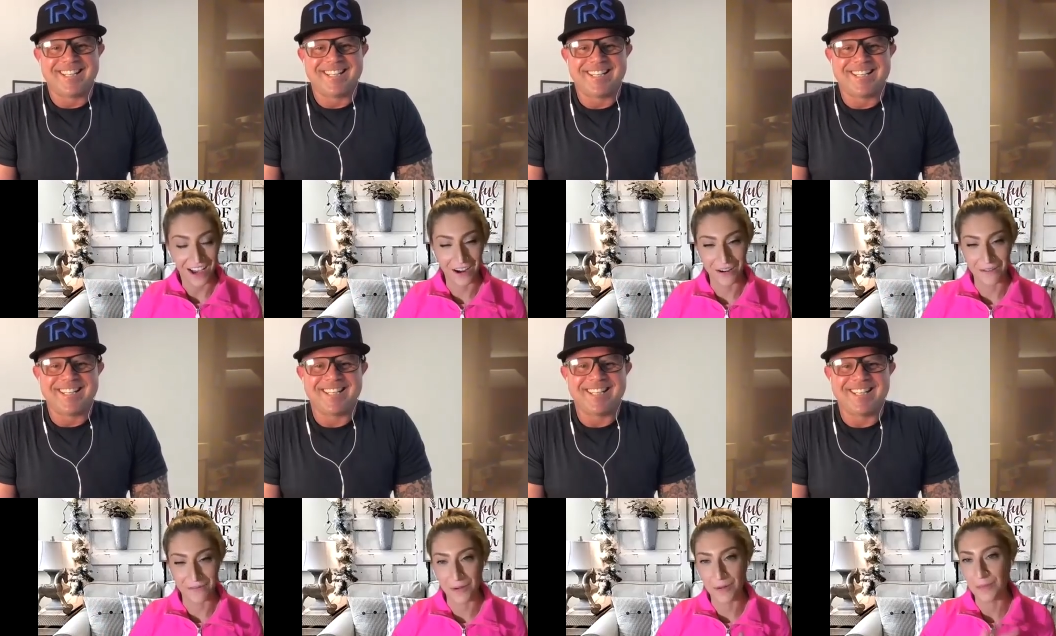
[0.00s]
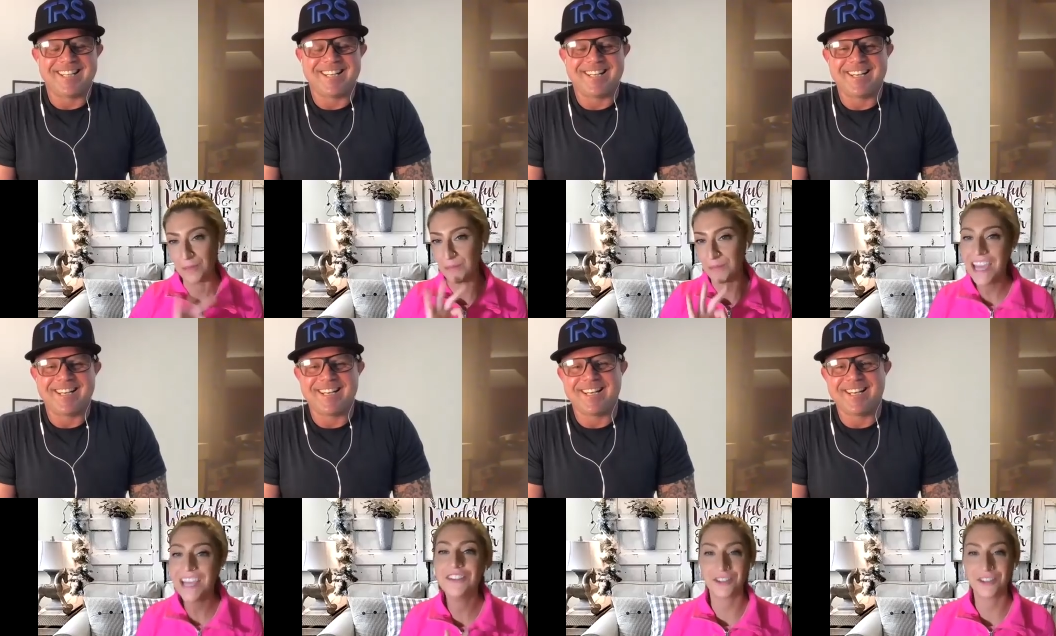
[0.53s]
Speaker 1: of
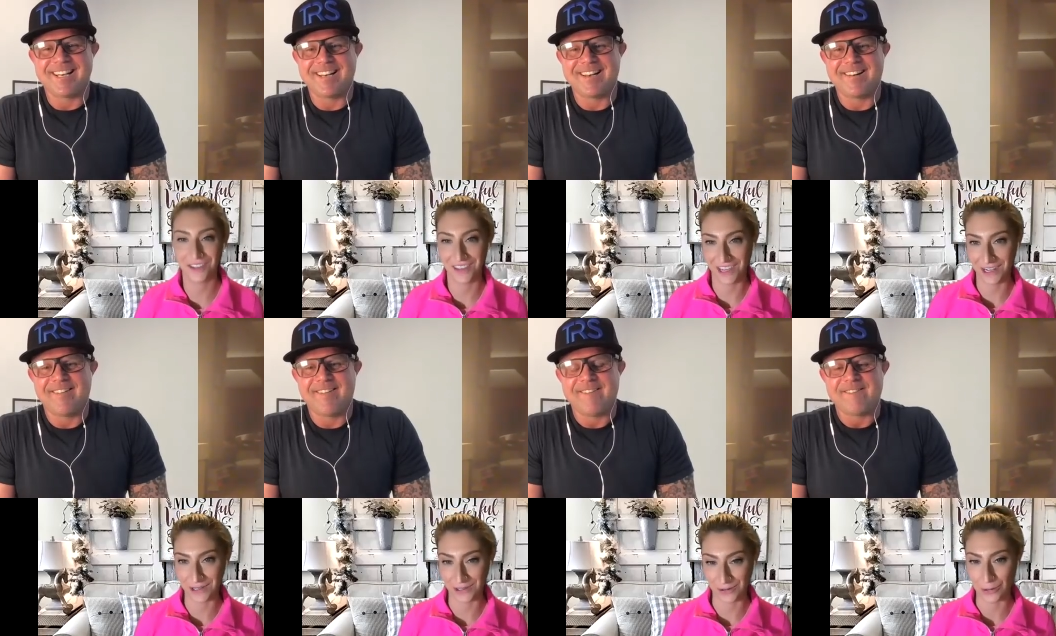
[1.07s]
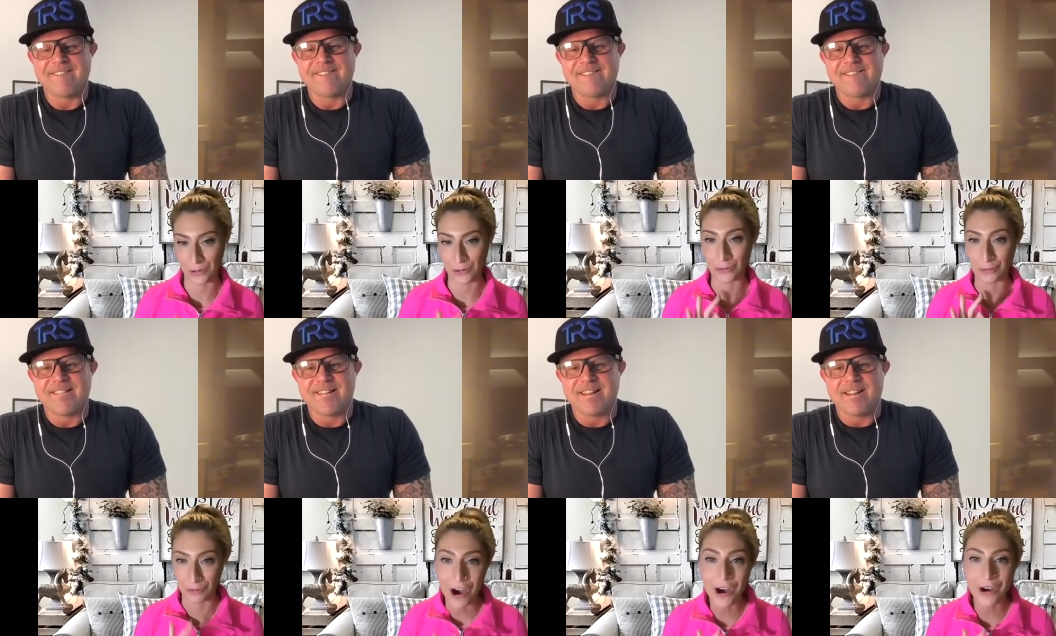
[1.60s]
major things
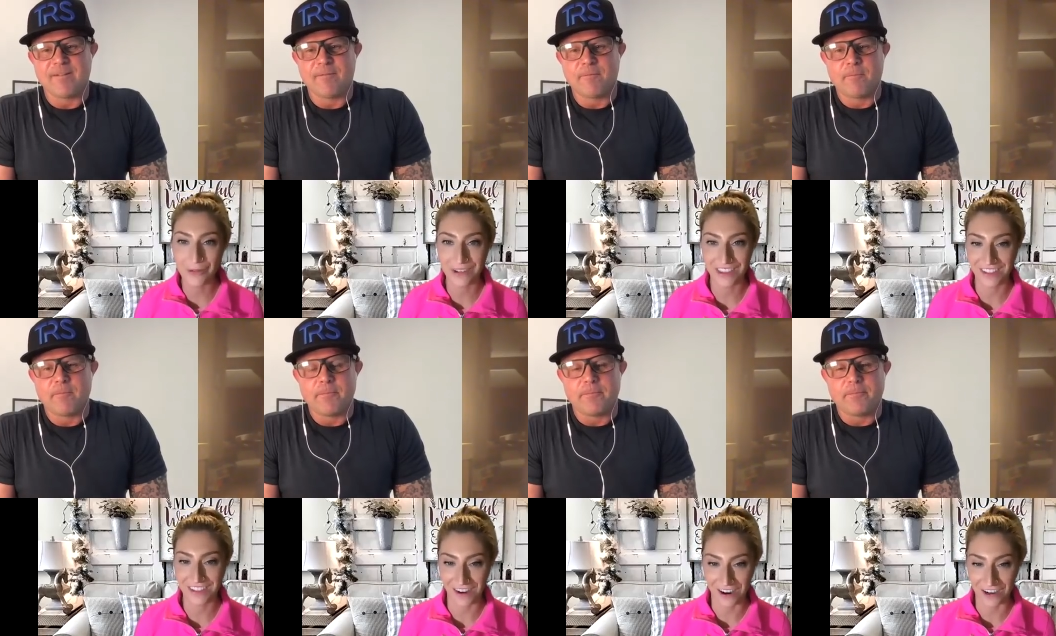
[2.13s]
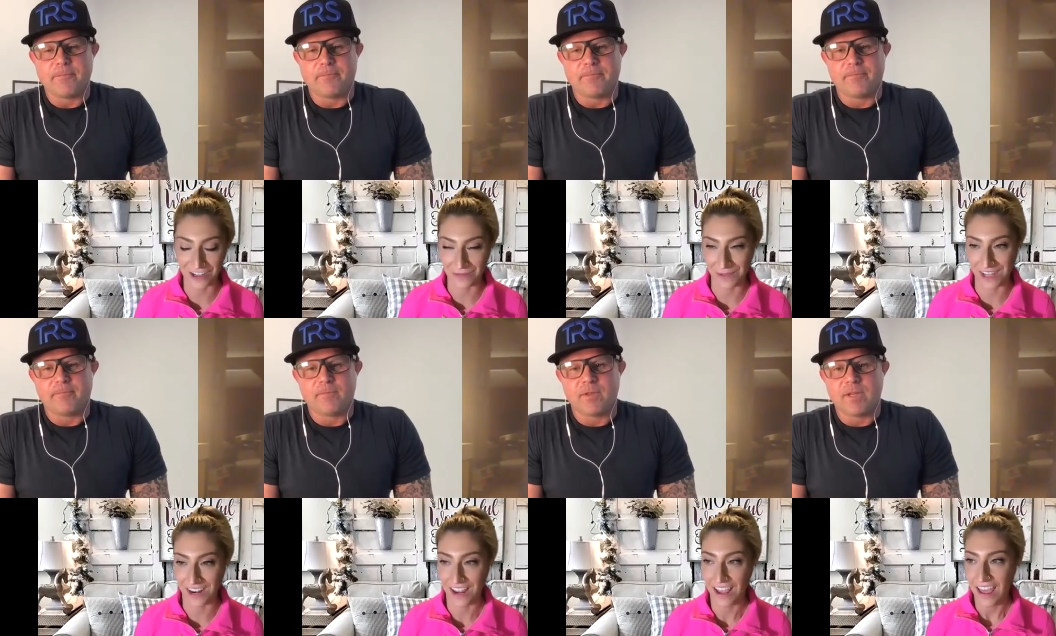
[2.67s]
wrong with this
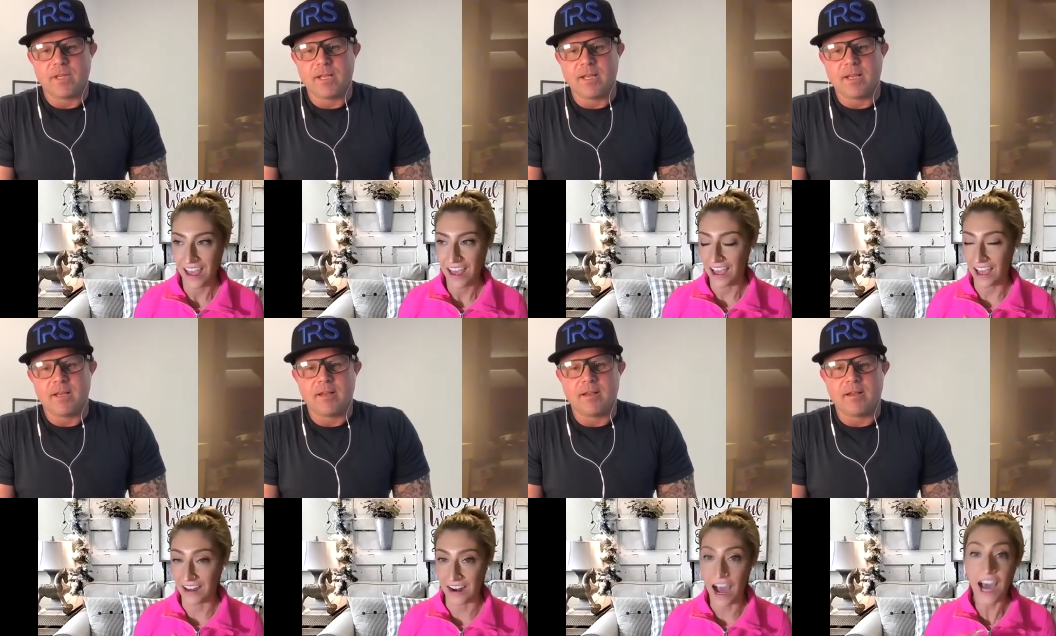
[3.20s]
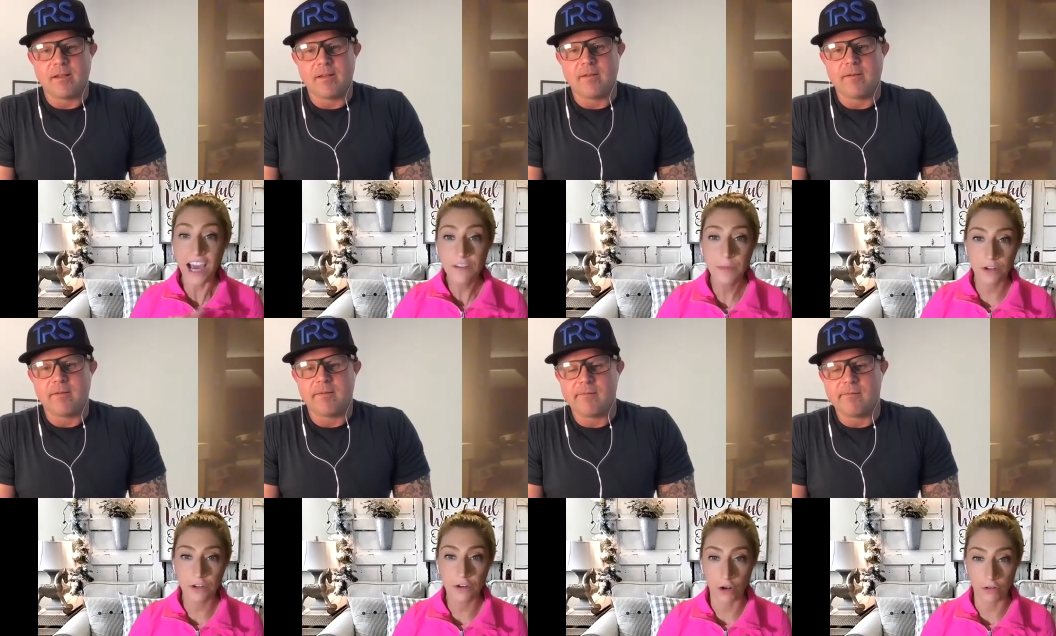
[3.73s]
argument. And I
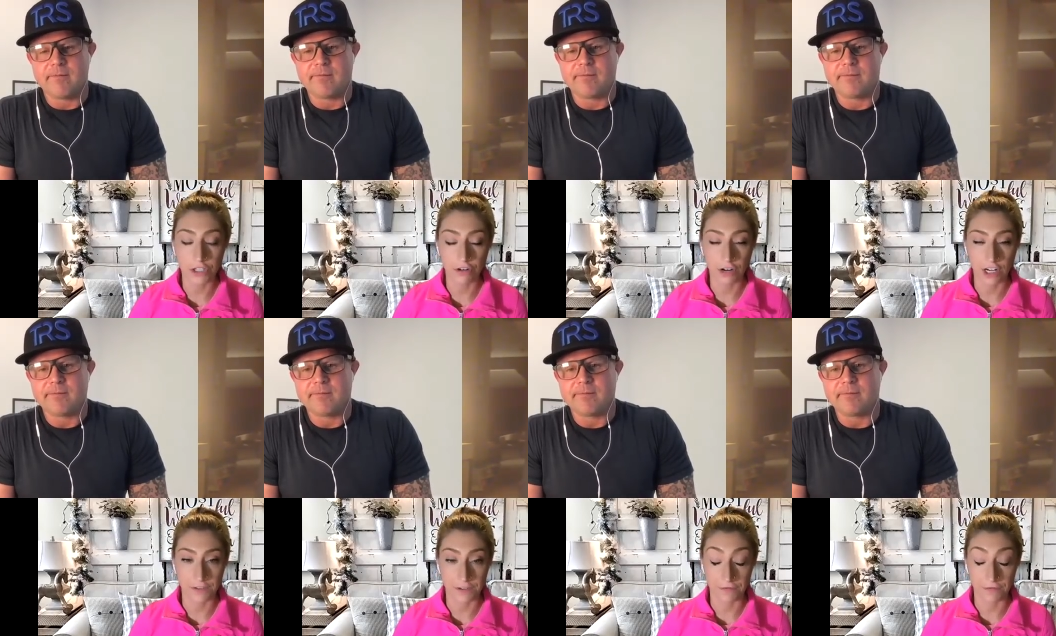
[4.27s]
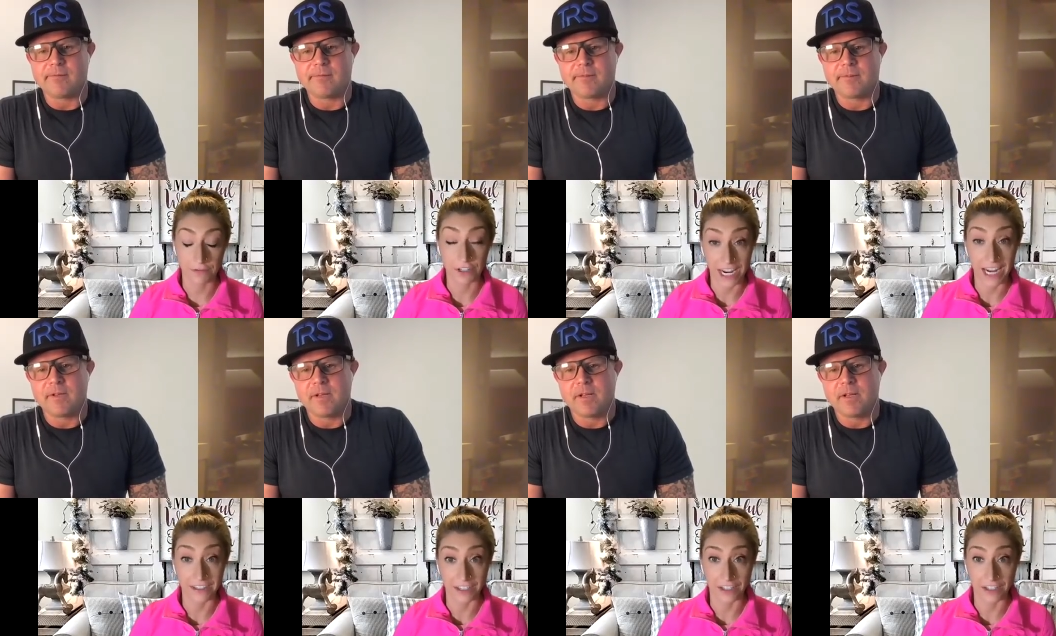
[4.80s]
have been coaching CrossFit for 10